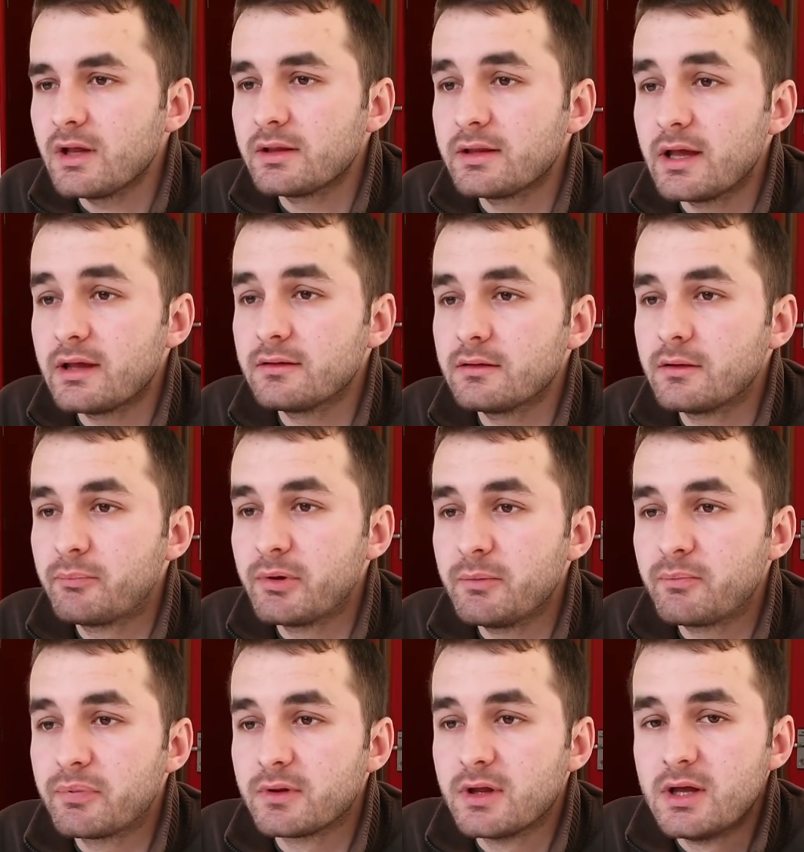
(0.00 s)
Then the
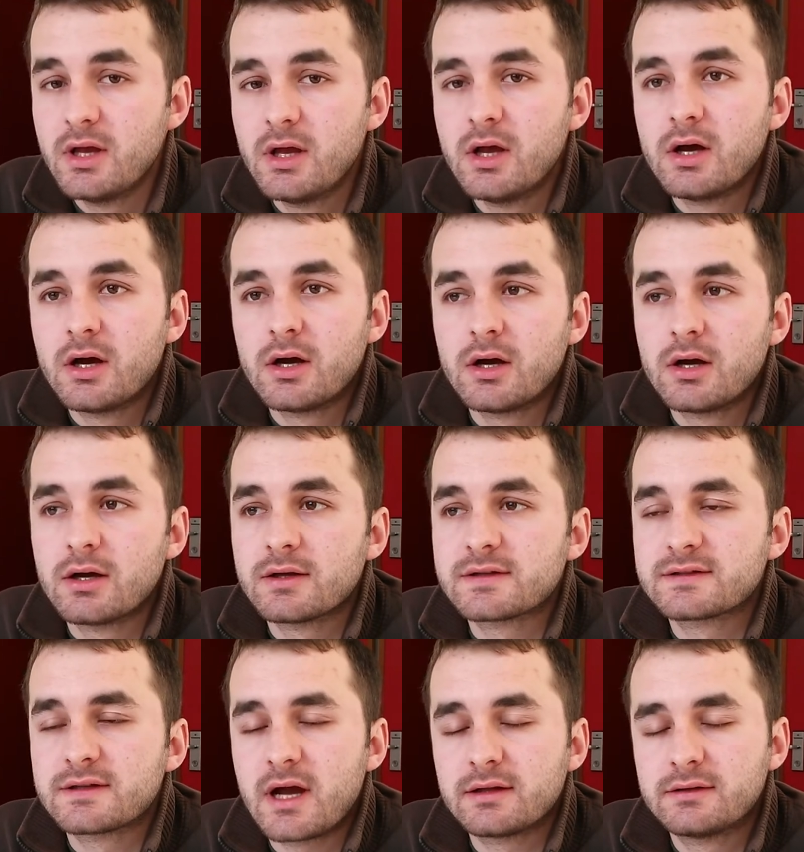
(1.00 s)
people
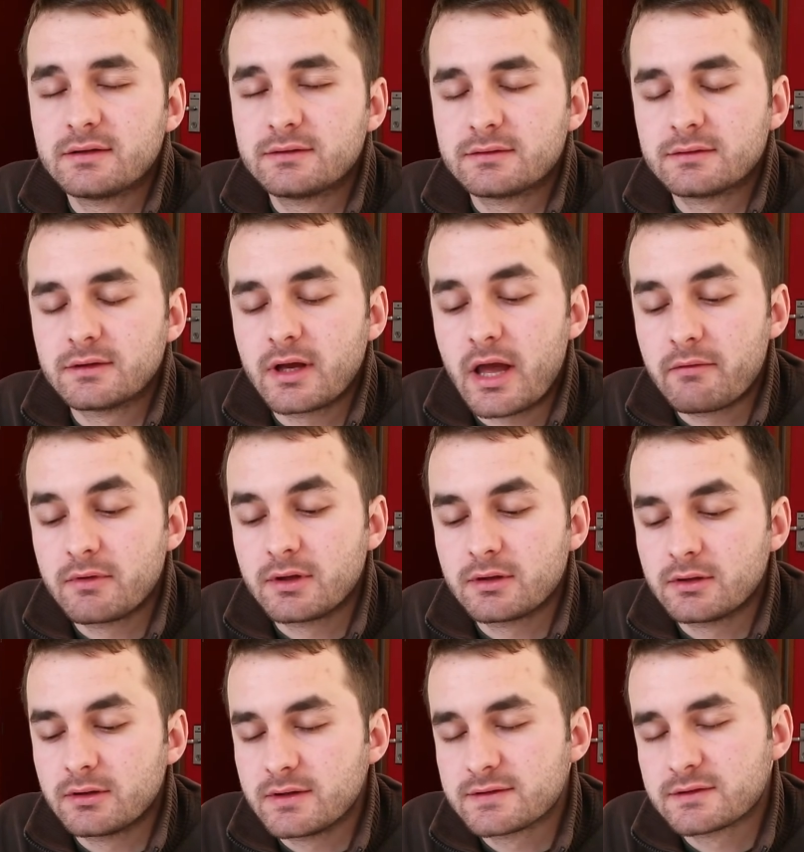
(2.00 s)
started
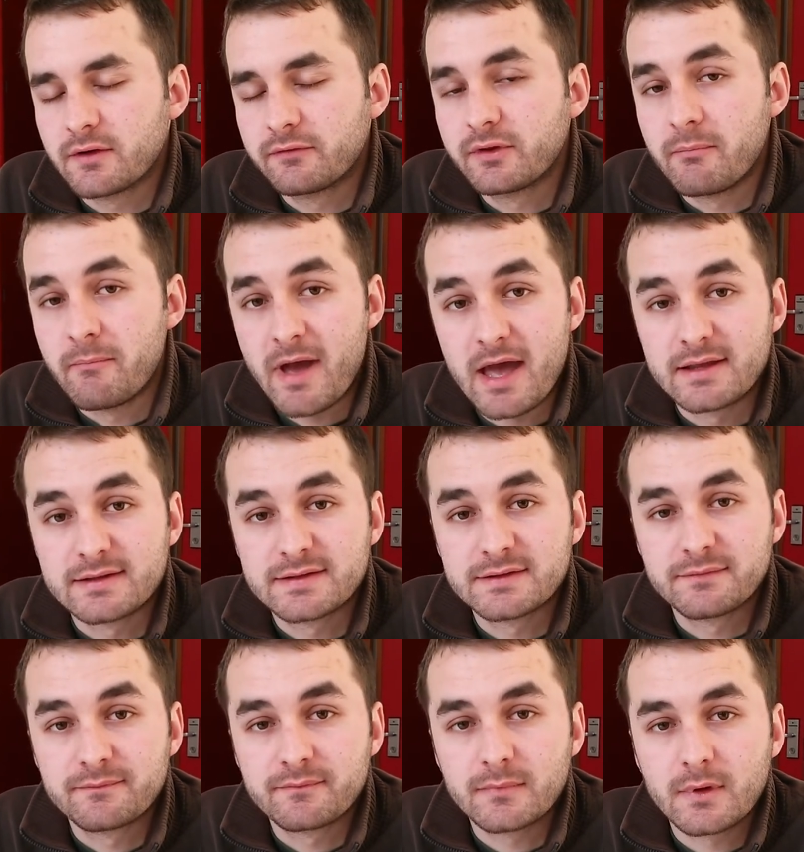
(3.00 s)
having a list of demands,